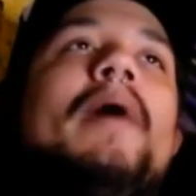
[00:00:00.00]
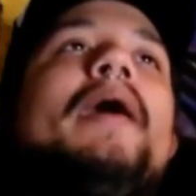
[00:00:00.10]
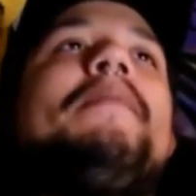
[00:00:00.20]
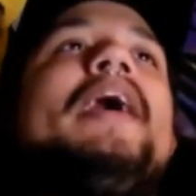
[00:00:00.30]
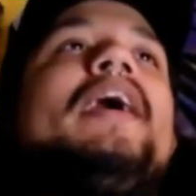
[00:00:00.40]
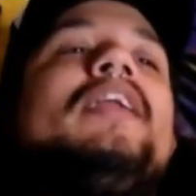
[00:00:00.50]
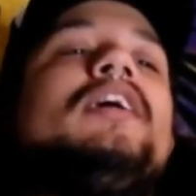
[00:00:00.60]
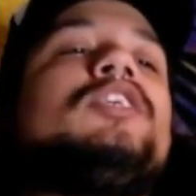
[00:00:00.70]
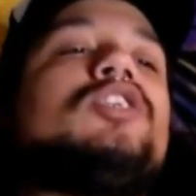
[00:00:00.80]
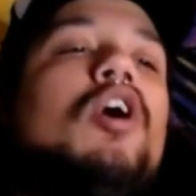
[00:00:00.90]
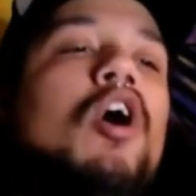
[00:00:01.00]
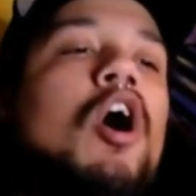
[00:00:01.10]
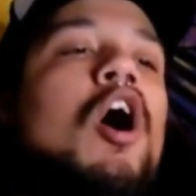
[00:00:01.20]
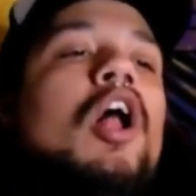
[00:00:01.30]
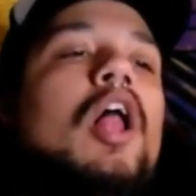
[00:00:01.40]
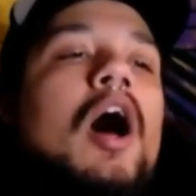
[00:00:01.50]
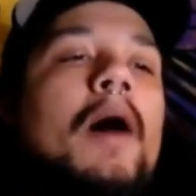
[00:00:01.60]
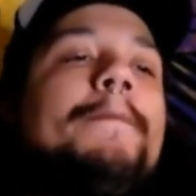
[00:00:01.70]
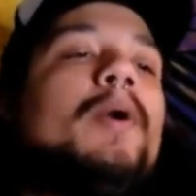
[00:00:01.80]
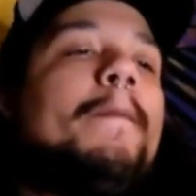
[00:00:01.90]
my man is all
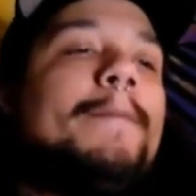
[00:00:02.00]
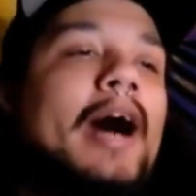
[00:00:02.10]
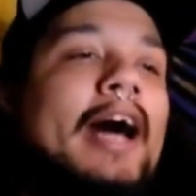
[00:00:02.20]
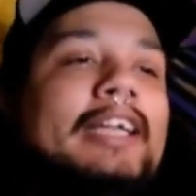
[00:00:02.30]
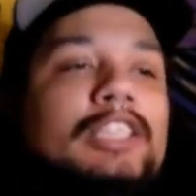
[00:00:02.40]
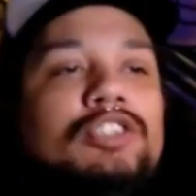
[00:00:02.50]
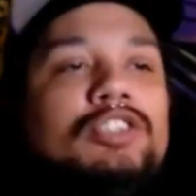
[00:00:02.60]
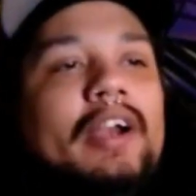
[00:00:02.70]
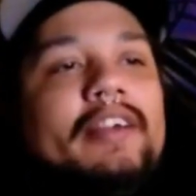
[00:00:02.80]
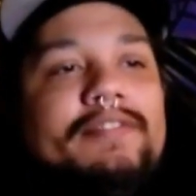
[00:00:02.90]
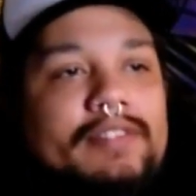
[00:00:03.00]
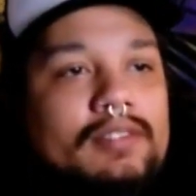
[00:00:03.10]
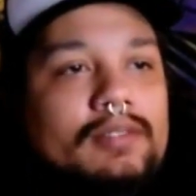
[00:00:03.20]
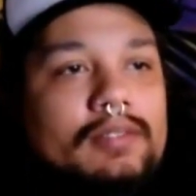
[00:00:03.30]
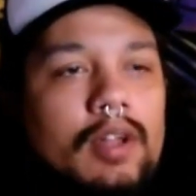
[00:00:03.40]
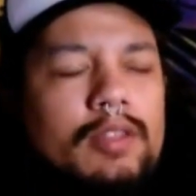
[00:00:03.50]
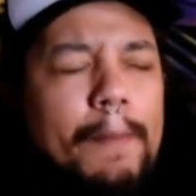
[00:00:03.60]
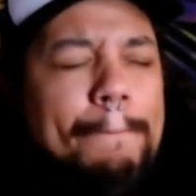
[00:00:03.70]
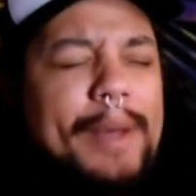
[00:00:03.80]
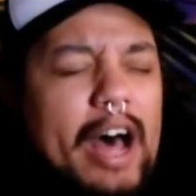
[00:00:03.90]
upper body strength. The
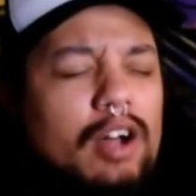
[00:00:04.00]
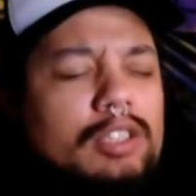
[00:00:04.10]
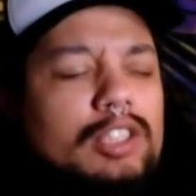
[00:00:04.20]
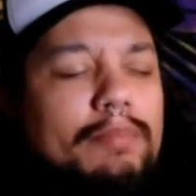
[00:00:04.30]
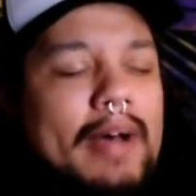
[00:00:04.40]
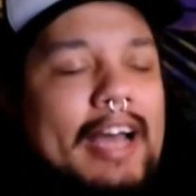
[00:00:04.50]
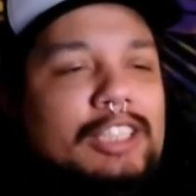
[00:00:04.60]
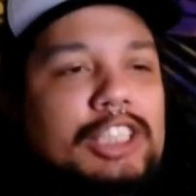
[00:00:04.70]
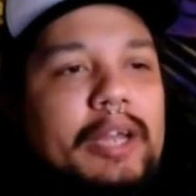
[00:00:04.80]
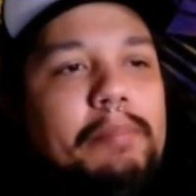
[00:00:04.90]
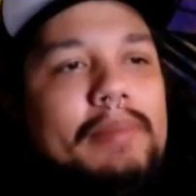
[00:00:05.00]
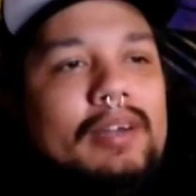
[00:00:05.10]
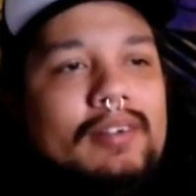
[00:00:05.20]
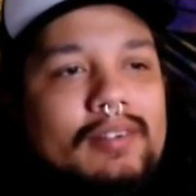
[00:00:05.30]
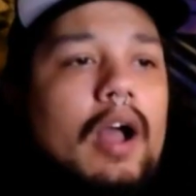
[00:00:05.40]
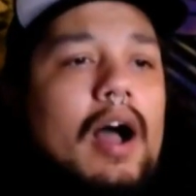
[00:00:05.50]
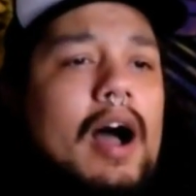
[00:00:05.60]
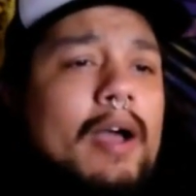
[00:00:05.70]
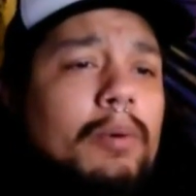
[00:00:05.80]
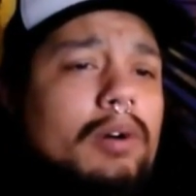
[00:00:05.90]
bells are my gym.
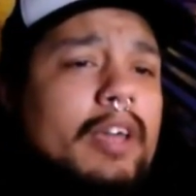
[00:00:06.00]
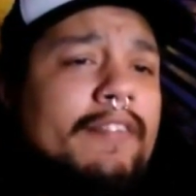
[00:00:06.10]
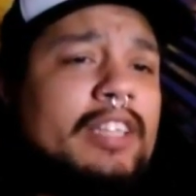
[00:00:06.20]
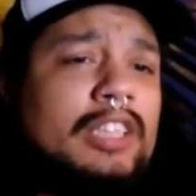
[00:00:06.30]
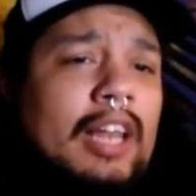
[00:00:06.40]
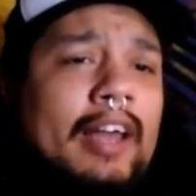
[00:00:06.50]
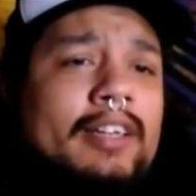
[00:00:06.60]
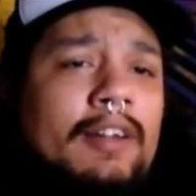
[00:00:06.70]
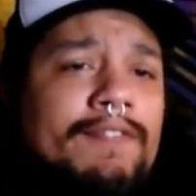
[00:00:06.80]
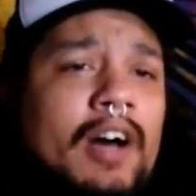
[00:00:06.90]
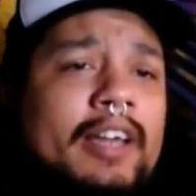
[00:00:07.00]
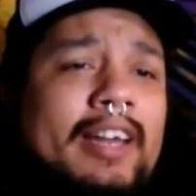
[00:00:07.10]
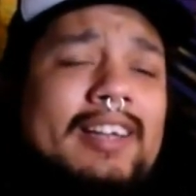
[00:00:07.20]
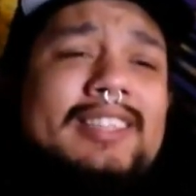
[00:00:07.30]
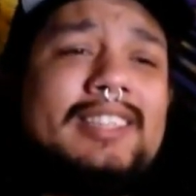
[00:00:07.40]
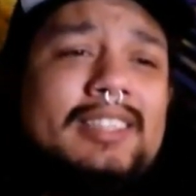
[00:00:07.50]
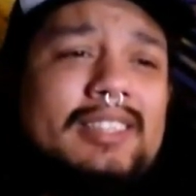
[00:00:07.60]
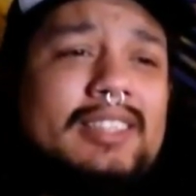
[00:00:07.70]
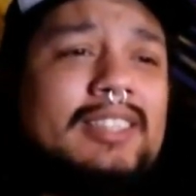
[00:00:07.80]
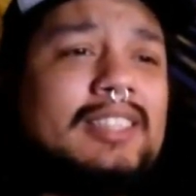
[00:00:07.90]
I will give it to, like, the fucking, this
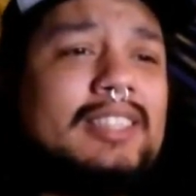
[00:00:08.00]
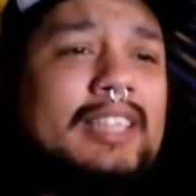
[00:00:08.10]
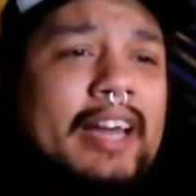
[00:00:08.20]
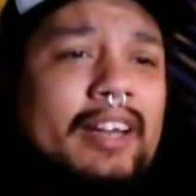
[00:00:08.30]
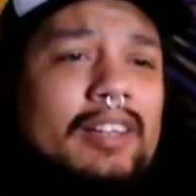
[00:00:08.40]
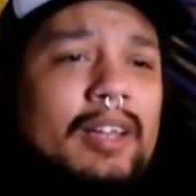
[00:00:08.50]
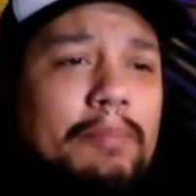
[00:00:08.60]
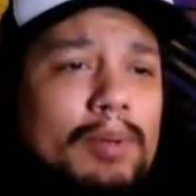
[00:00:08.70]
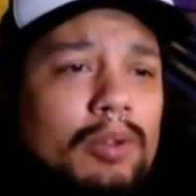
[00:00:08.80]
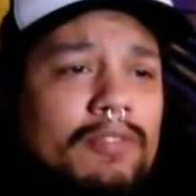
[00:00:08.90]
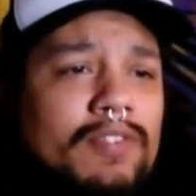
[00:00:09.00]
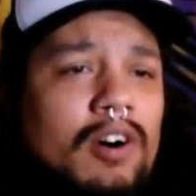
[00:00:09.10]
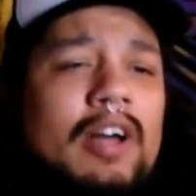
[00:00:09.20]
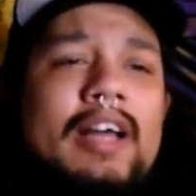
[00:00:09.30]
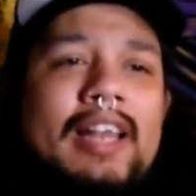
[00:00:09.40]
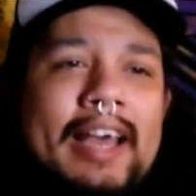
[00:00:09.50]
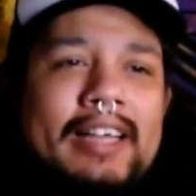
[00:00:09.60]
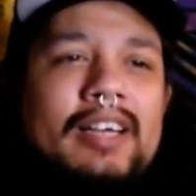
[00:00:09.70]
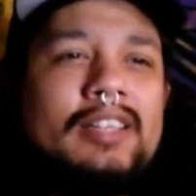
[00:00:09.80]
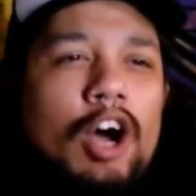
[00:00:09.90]
is aesthetically beautiful. Like,
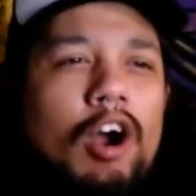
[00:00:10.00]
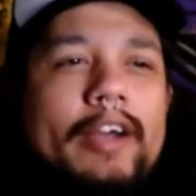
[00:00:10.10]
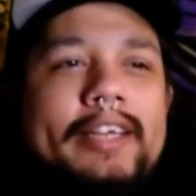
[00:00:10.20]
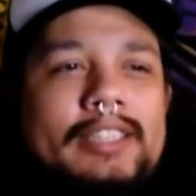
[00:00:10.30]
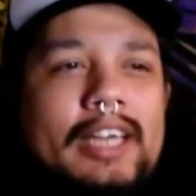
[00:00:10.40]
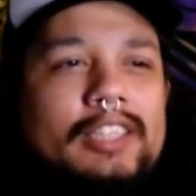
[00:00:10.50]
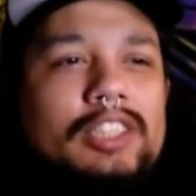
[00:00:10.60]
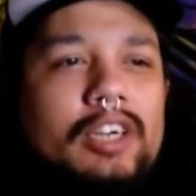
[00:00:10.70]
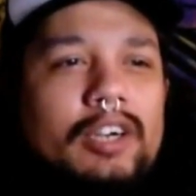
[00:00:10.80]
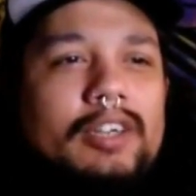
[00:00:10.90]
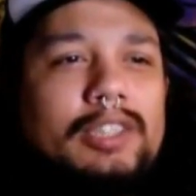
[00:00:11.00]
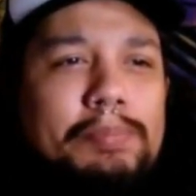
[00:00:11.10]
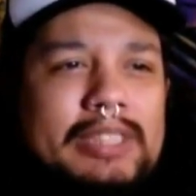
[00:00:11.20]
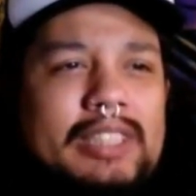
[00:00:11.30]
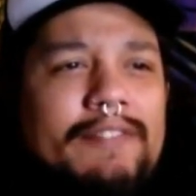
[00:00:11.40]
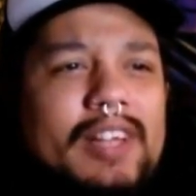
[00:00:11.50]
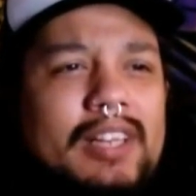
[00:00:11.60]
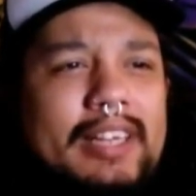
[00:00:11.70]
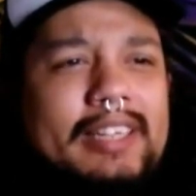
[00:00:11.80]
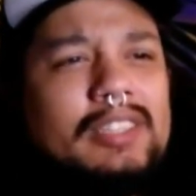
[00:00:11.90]
the architecture
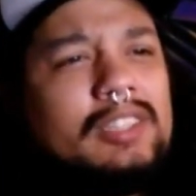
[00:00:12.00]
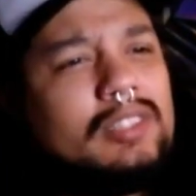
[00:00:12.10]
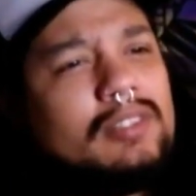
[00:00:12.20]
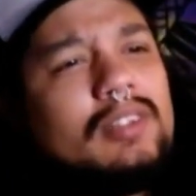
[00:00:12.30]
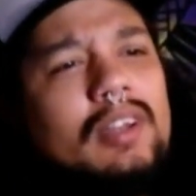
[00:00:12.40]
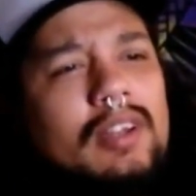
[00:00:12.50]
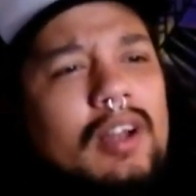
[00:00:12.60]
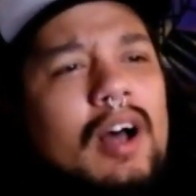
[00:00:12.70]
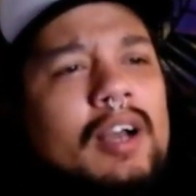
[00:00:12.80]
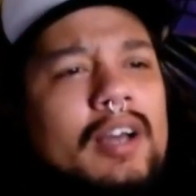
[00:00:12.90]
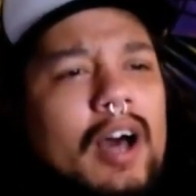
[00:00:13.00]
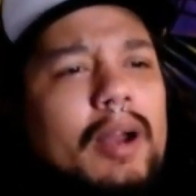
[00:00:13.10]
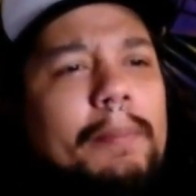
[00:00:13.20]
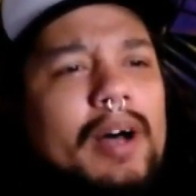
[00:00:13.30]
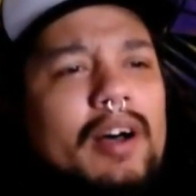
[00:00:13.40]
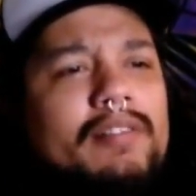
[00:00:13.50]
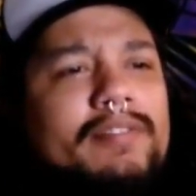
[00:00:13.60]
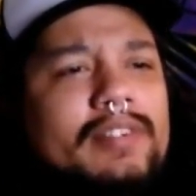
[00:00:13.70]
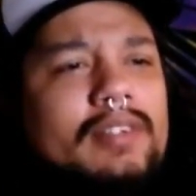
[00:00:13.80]
specifically is a cut above.